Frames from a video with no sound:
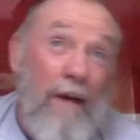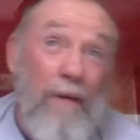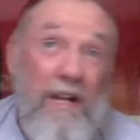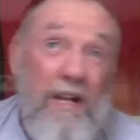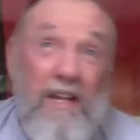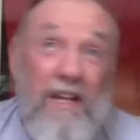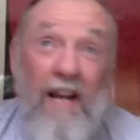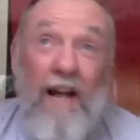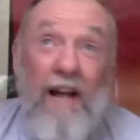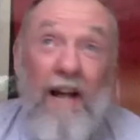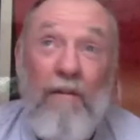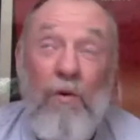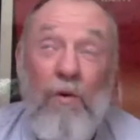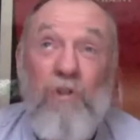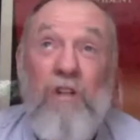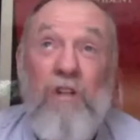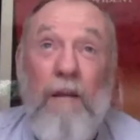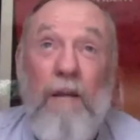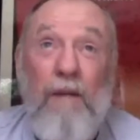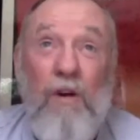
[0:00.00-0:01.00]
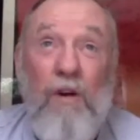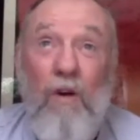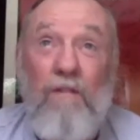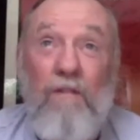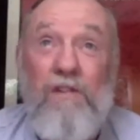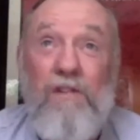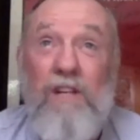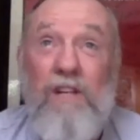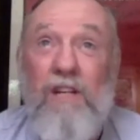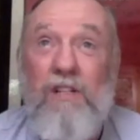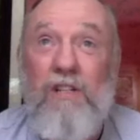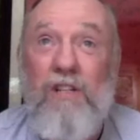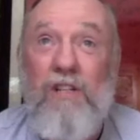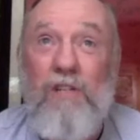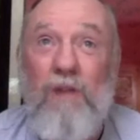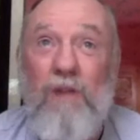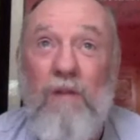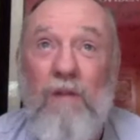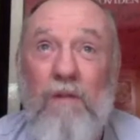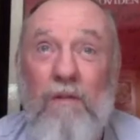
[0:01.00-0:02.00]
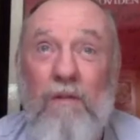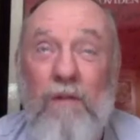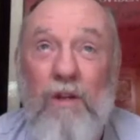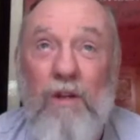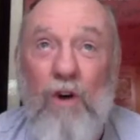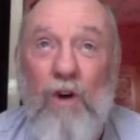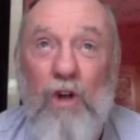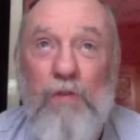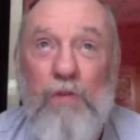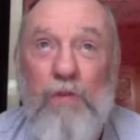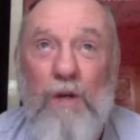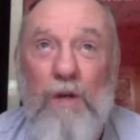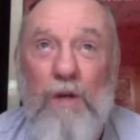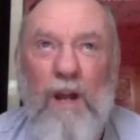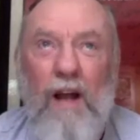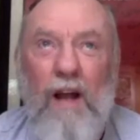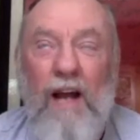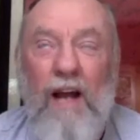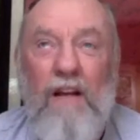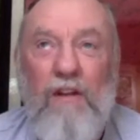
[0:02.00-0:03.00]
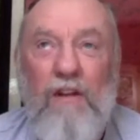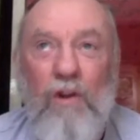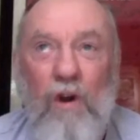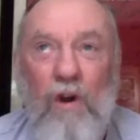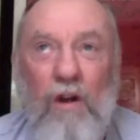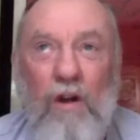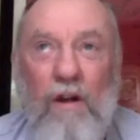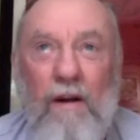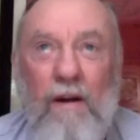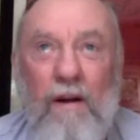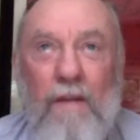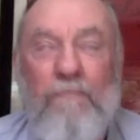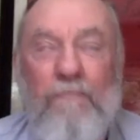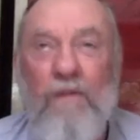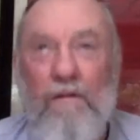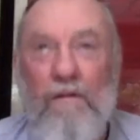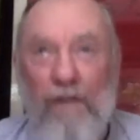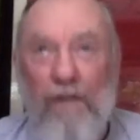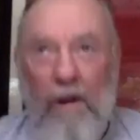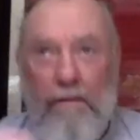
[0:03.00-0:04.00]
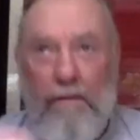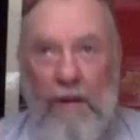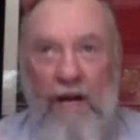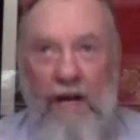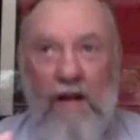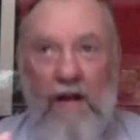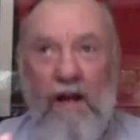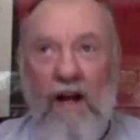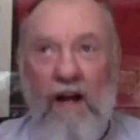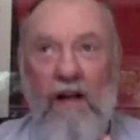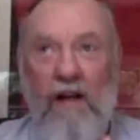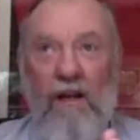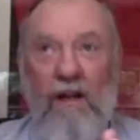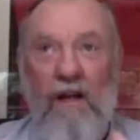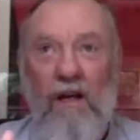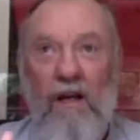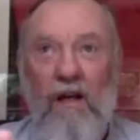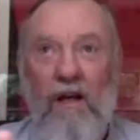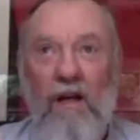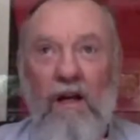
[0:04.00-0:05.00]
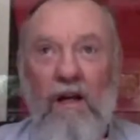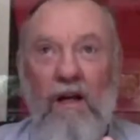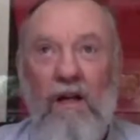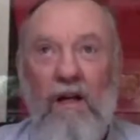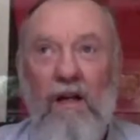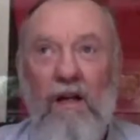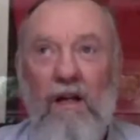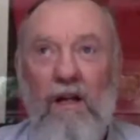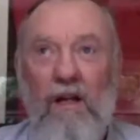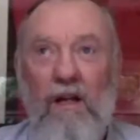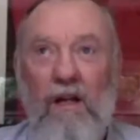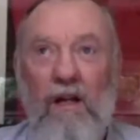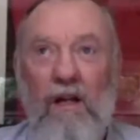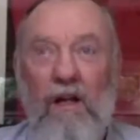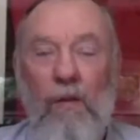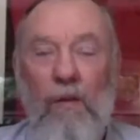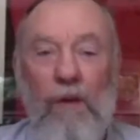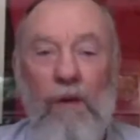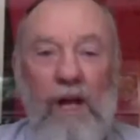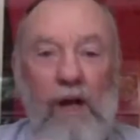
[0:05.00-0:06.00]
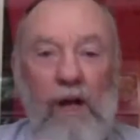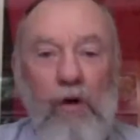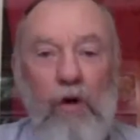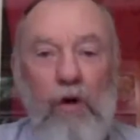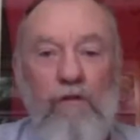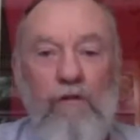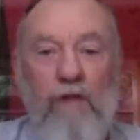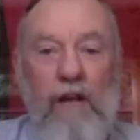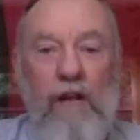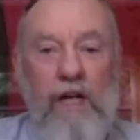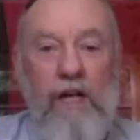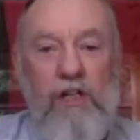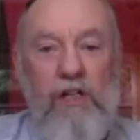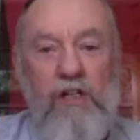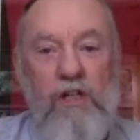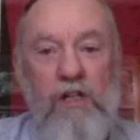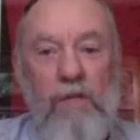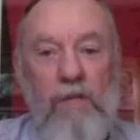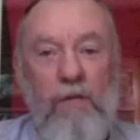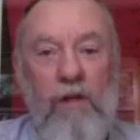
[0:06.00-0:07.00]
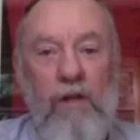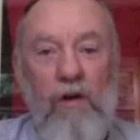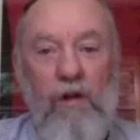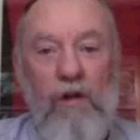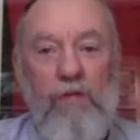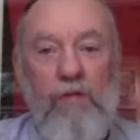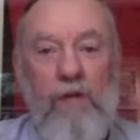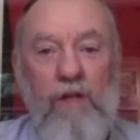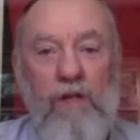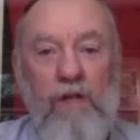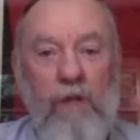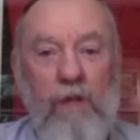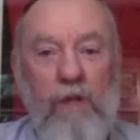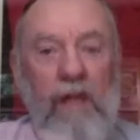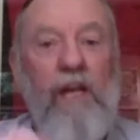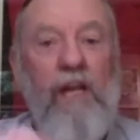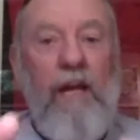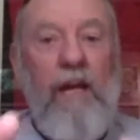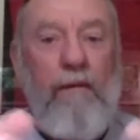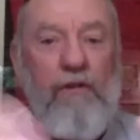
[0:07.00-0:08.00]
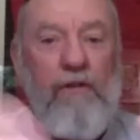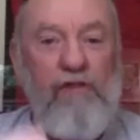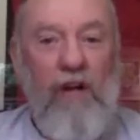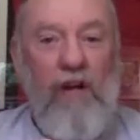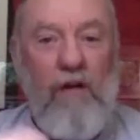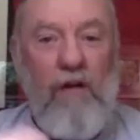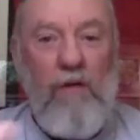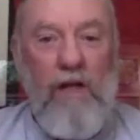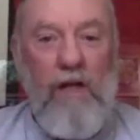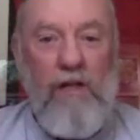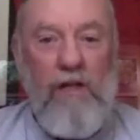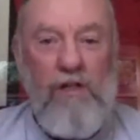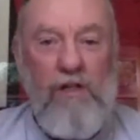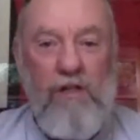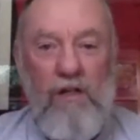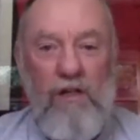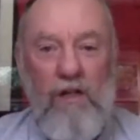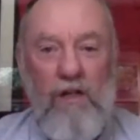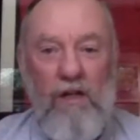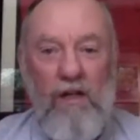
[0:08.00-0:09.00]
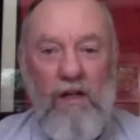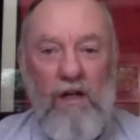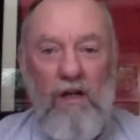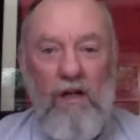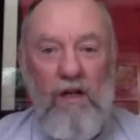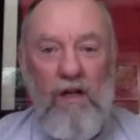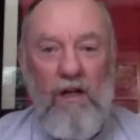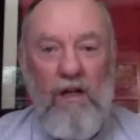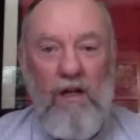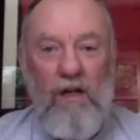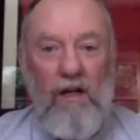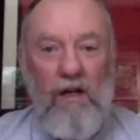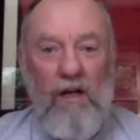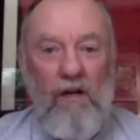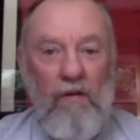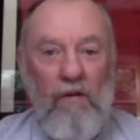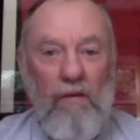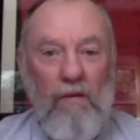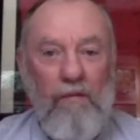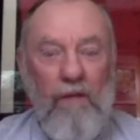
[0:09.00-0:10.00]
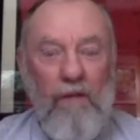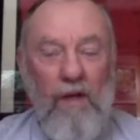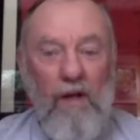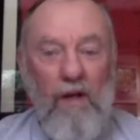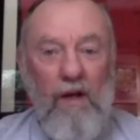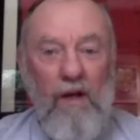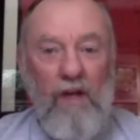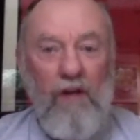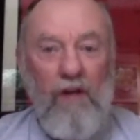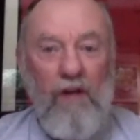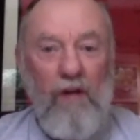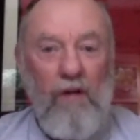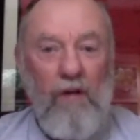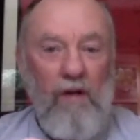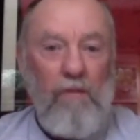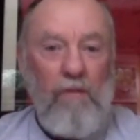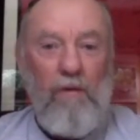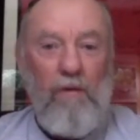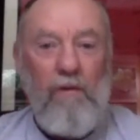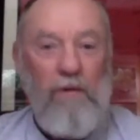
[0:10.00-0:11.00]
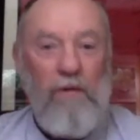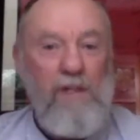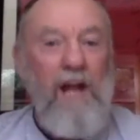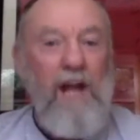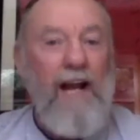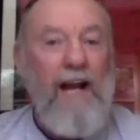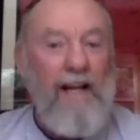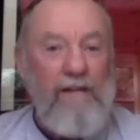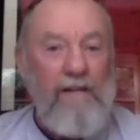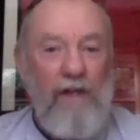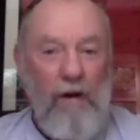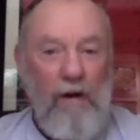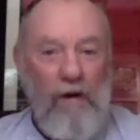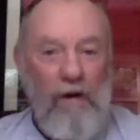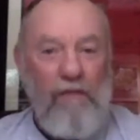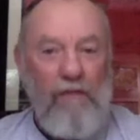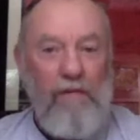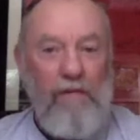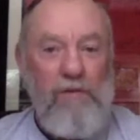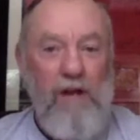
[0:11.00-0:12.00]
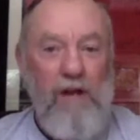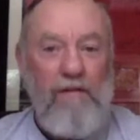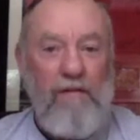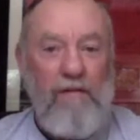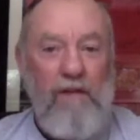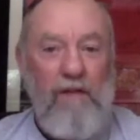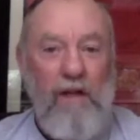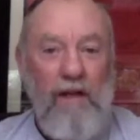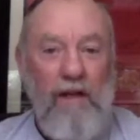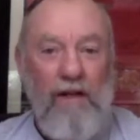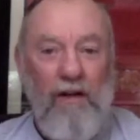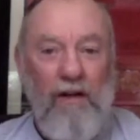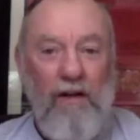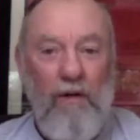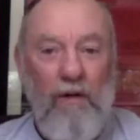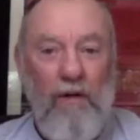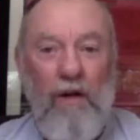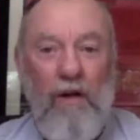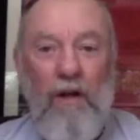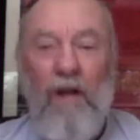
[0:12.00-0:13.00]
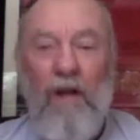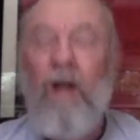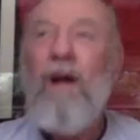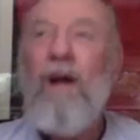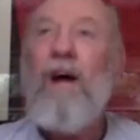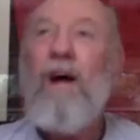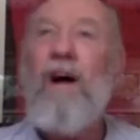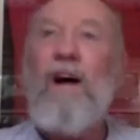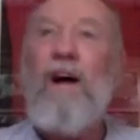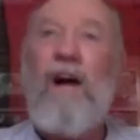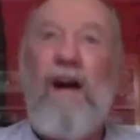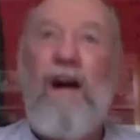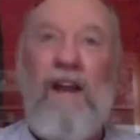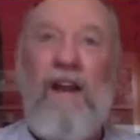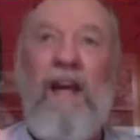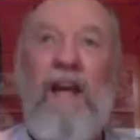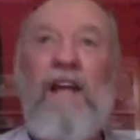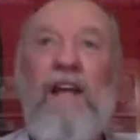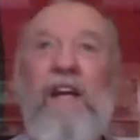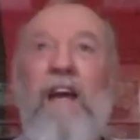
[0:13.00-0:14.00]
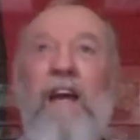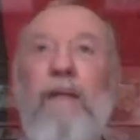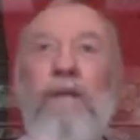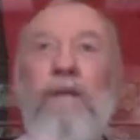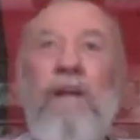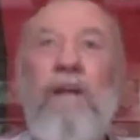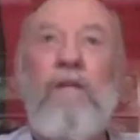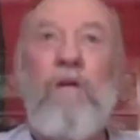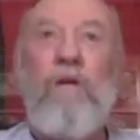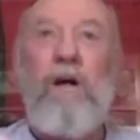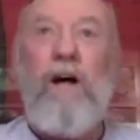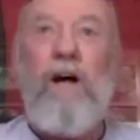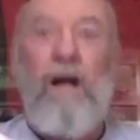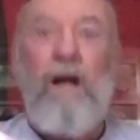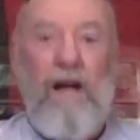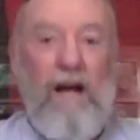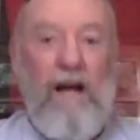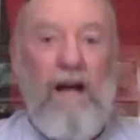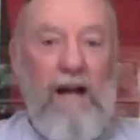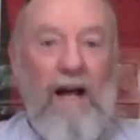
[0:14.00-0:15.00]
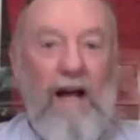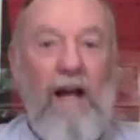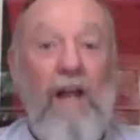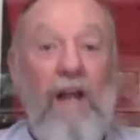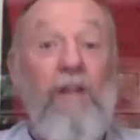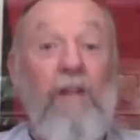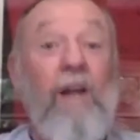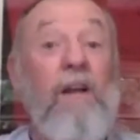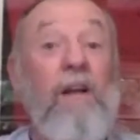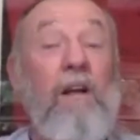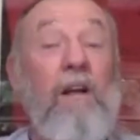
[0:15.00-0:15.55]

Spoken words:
did have those type of conversations as well with the Ospreys. Right? I thought for a period, we had a good relationship with the Ospreys where they came and trained with us. Yeah. You know, I thought, well, Tandy's done all right for himself, hasn't he? You know, and they came into, and I think